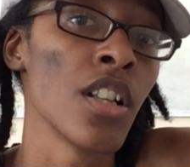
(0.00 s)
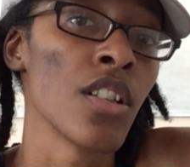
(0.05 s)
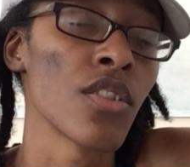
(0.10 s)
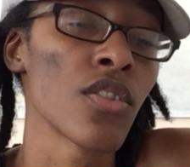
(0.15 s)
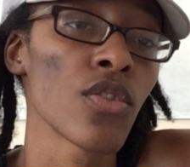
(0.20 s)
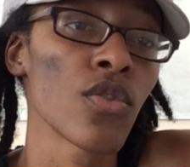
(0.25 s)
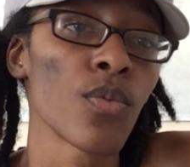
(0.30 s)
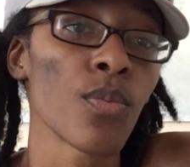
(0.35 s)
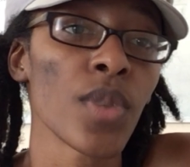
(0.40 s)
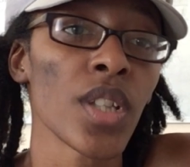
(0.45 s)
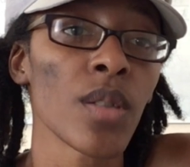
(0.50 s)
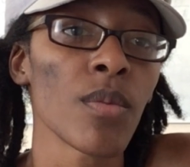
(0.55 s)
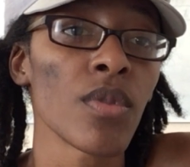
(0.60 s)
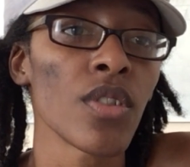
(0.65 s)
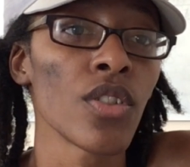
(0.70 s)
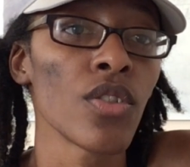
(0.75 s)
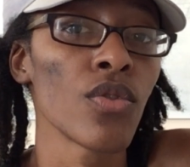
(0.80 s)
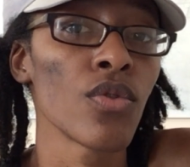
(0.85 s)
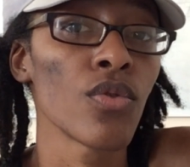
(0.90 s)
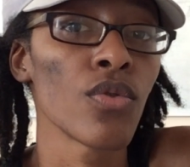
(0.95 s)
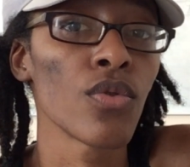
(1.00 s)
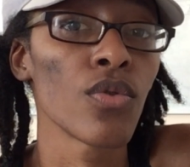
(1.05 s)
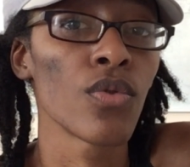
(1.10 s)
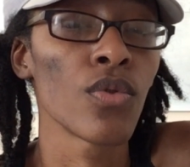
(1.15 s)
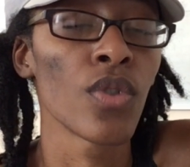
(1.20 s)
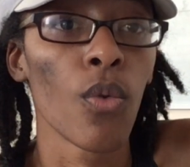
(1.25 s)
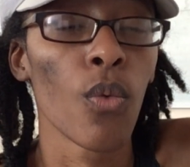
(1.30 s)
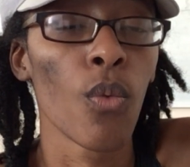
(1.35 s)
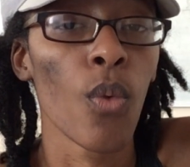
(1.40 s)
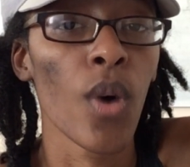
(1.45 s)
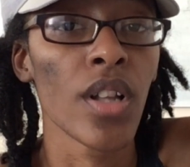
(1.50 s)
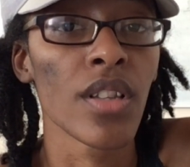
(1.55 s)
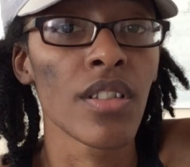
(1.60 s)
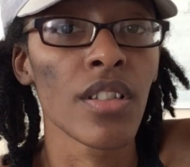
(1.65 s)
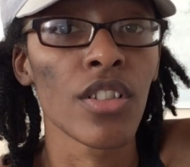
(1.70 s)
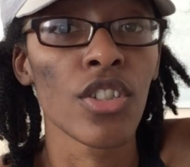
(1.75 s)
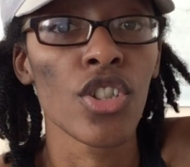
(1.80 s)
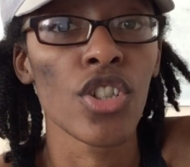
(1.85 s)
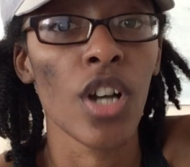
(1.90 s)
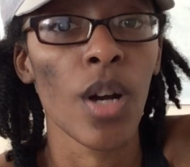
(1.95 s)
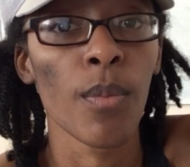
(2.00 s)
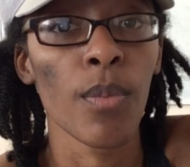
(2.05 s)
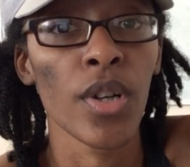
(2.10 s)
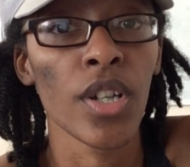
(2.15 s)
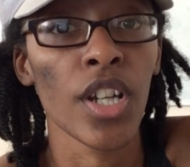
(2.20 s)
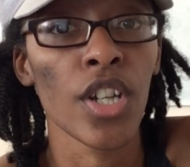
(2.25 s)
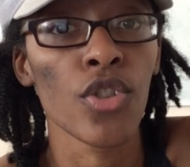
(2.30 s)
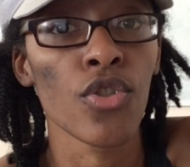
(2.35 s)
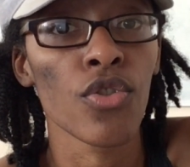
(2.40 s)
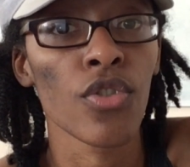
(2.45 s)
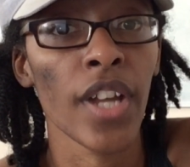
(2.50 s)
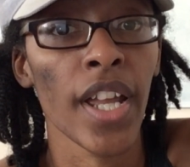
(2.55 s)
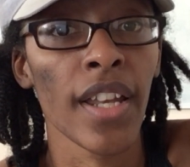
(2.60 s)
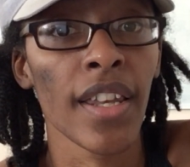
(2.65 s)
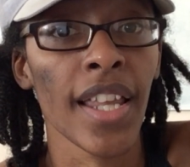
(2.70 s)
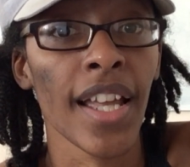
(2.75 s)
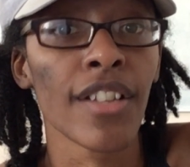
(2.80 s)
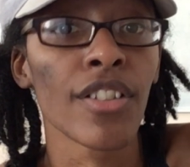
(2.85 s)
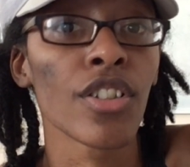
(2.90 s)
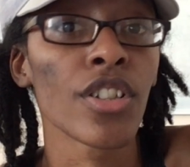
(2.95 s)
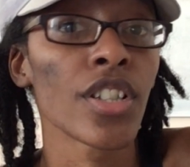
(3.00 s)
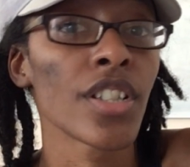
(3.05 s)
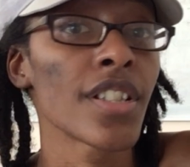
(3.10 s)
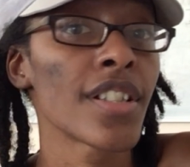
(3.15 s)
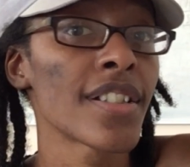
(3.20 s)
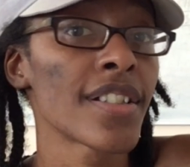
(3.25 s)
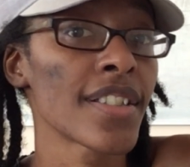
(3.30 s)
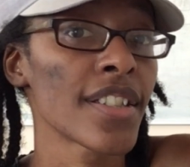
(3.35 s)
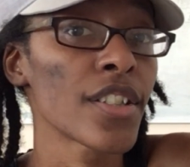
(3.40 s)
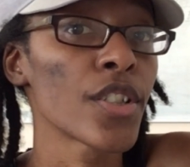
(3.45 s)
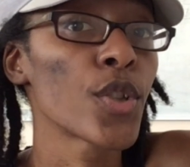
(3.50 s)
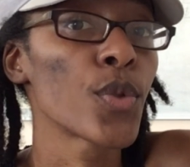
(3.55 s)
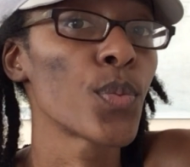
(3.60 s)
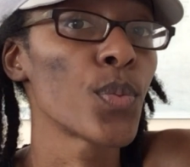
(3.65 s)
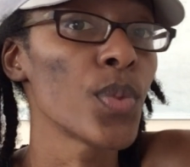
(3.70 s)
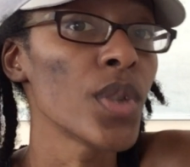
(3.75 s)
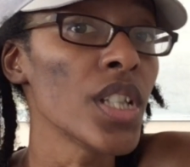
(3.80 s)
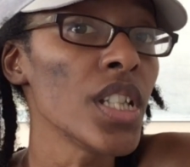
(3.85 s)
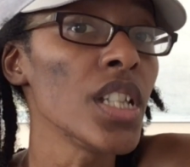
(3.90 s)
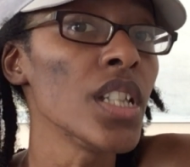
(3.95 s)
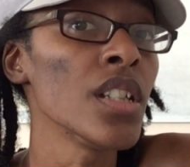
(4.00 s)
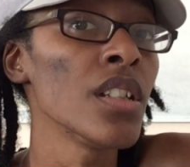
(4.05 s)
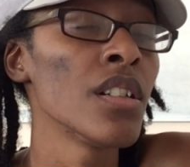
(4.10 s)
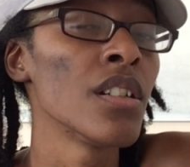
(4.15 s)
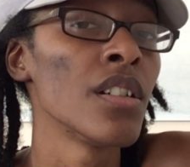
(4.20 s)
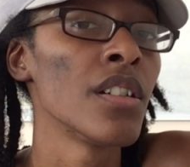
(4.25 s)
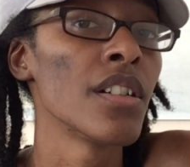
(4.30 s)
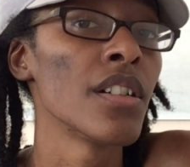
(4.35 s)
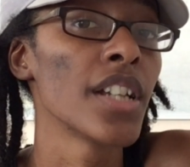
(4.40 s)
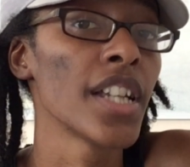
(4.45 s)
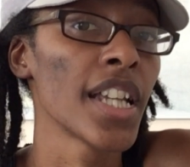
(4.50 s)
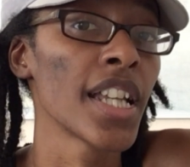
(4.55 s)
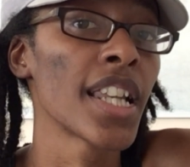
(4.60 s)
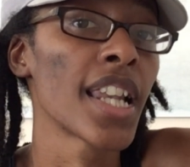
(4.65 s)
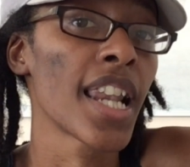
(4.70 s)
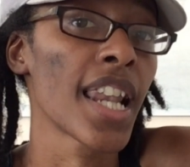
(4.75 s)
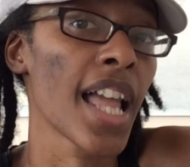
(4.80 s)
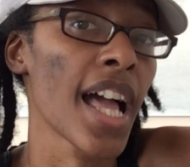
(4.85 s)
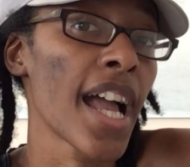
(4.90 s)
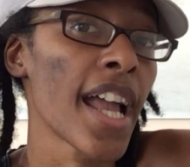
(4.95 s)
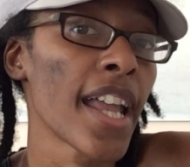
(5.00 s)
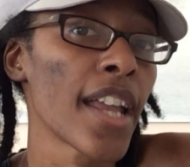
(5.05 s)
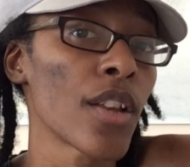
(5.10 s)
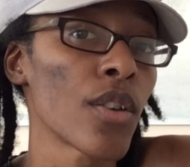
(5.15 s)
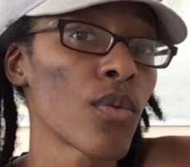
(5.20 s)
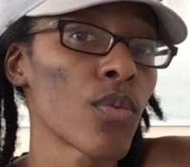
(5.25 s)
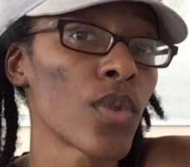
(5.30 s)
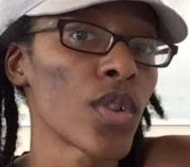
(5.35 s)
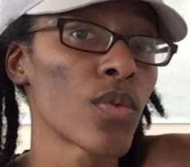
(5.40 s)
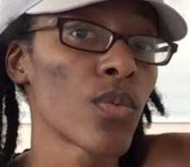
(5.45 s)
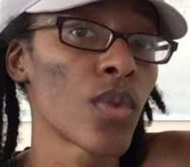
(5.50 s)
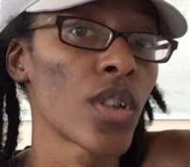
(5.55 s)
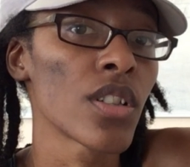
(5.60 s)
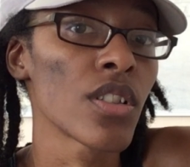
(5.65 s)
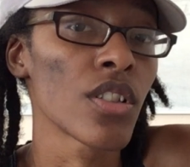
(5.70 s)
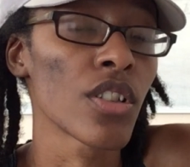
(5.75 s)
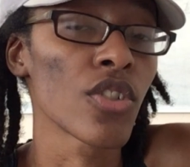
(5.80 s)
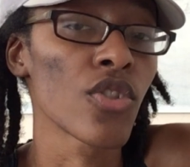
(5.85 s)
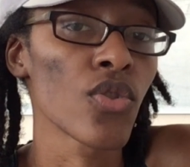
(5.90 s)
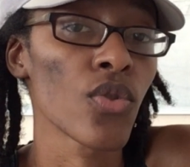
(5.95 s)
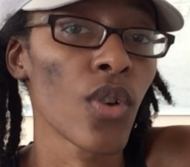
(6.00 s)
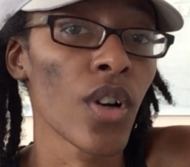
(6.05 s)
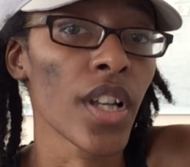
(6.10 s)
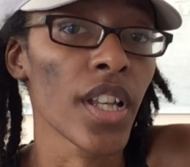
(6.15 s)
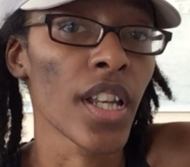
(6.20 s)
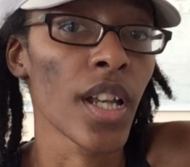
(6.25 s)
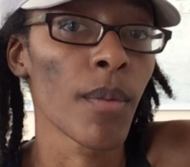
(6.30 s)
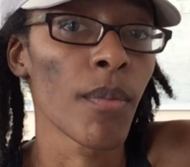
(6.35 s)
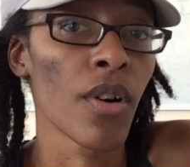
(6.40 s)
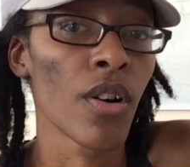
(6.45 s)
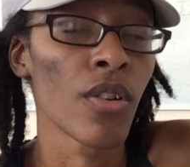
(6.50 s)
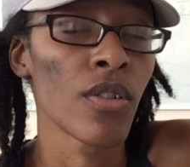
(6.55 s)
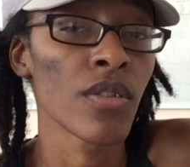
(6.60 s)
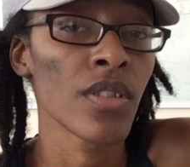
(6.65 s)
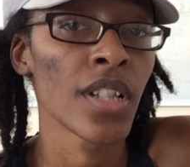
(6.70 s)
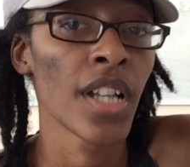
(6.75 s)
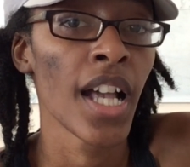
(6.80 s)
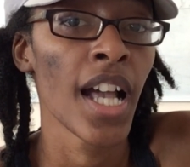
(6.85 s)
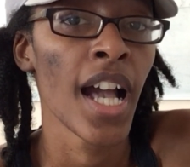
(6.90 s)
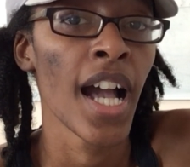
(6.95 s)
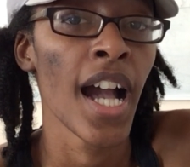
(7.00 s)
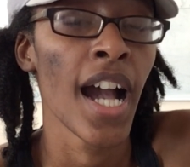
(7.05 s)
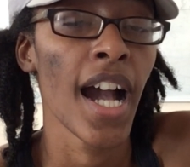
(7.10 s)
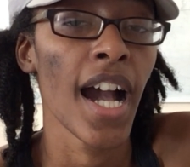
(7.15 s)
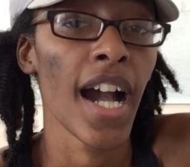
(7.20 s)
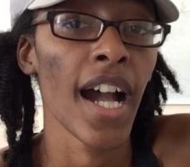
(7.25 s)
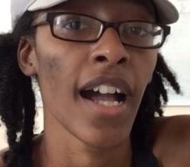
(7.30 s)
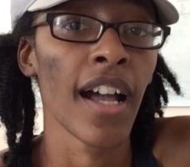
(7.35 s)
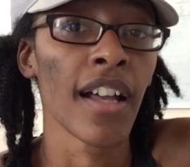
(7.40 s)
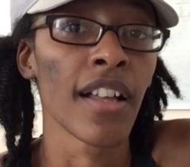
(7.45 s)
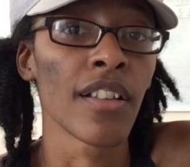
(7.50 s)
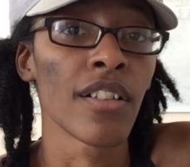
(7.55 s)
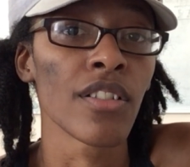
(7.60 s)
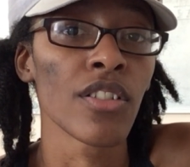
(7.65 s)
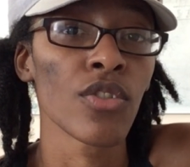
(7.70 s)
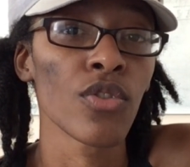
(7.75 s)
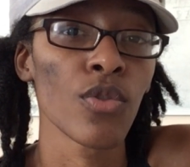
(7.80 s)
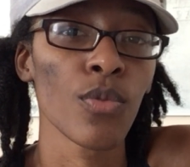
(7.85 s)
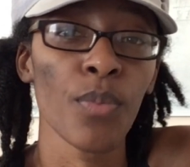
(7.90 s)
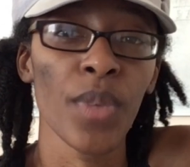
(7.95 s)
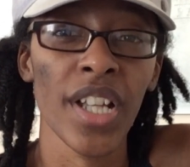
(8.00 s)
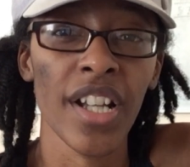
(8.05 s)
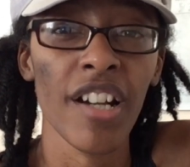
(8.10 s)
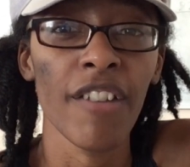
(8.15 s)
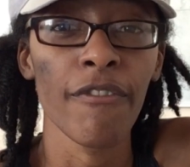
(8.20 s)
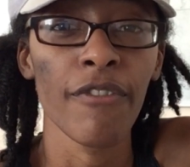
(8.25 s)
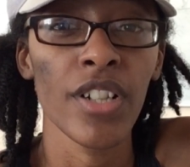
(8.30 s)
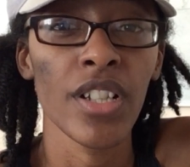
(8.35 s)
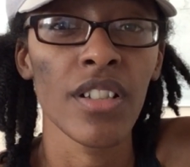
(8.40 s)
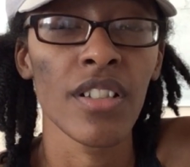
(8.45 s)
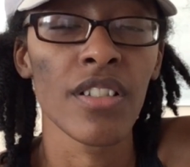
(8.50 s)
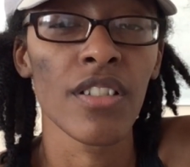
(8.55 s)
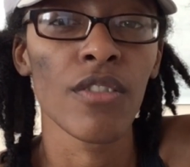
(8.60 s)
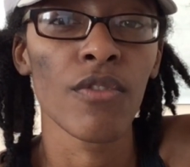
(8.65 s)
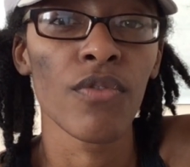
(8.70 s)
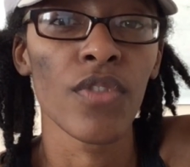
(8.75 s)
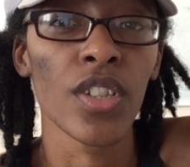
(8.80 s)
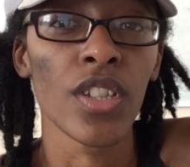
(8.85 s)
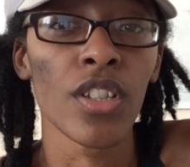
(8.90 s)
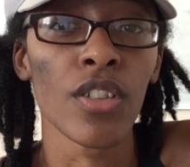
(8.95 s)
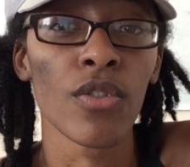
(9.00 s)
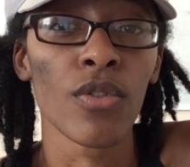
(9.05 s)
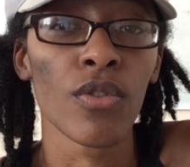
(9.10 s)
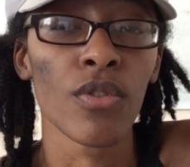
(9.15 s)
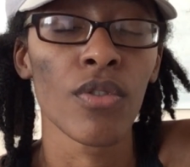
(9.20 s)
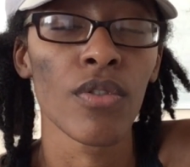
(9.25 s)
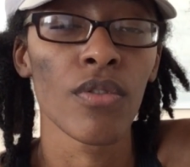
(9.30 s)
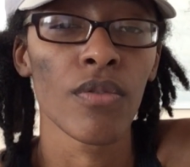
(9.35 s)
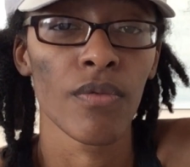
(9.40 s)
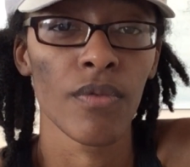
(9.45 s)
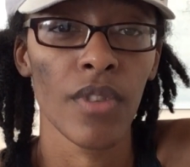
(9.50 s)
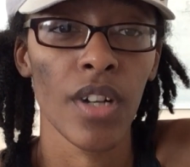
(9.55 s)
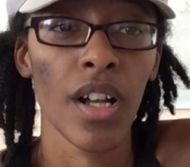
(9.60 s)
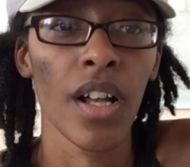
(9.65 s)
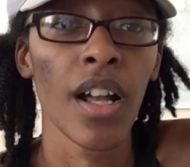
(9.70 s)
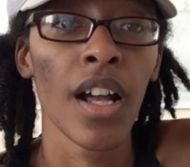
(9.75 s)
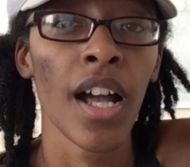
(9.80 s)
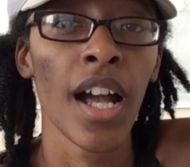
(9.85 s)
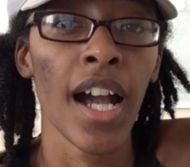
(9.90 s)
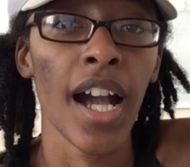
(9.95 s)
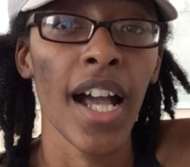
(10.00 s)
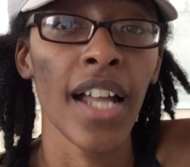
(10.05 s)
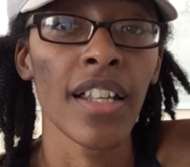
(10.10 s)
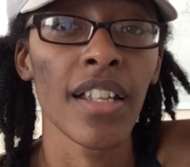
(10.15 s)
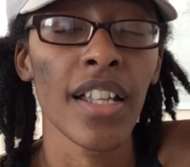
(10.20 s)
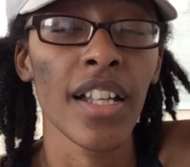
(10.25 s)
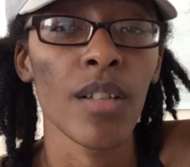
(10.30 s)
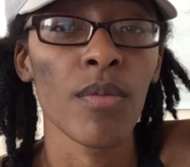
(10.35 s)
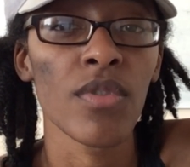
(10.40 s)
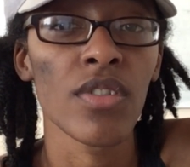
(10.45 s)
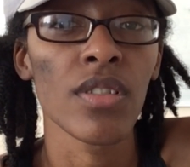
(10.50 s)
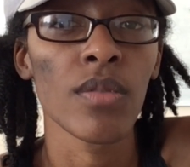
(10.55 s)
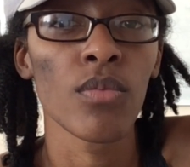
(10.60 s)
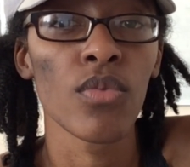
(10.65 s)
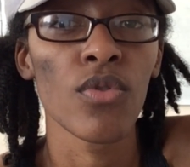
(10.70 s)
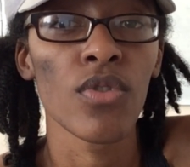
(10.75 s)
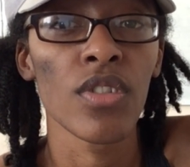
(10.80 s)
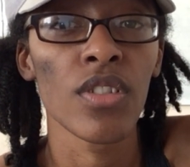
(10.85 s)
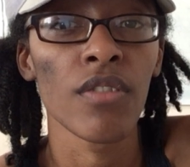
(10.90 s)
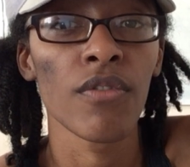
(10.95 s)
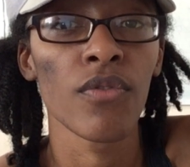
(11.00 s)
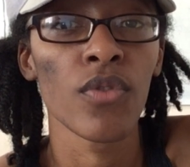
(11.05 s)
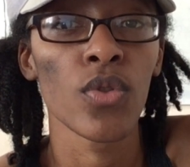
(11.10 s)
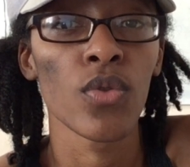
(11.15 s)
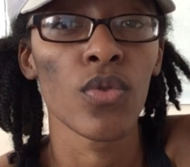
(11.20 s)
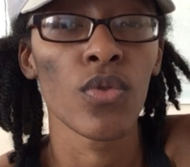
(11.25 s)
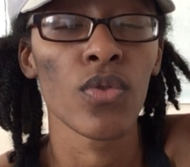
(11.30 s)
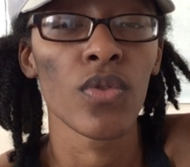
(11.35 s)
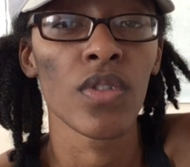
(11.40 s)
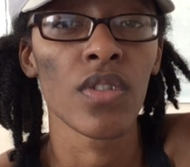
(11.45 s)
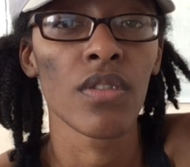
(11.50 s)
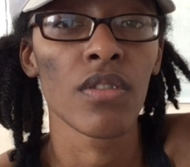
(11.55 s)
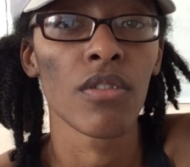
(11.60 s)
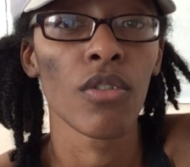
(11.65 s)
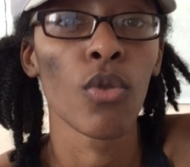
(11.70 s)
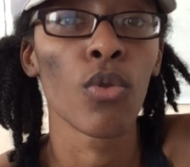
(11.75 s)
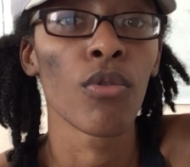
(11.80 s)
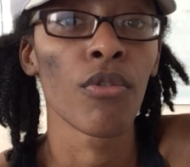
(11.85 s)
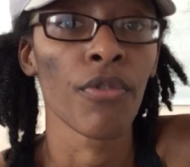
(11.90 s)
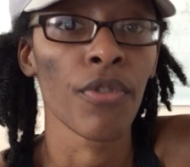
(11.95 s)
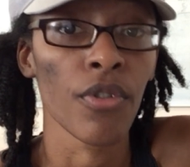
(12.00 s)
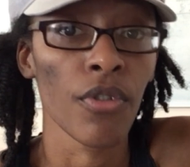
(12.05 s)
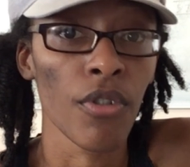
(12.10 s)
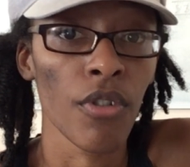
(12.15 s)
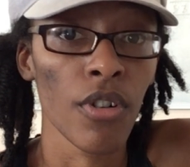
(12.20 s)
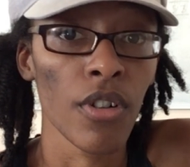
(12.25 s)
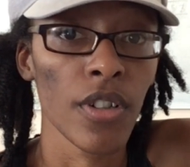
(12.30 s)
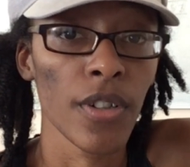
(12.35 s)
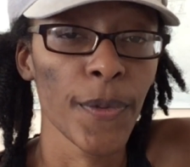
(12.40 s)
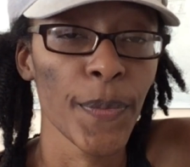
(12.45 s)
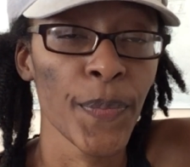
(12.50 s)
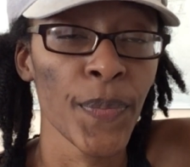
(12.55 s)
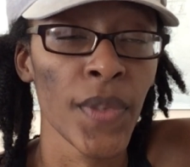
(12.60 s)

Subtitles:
So maybe you want to jump on a trend that could still be in line with what you're talking about, and make a fun little video, and it helps to boost your views overall,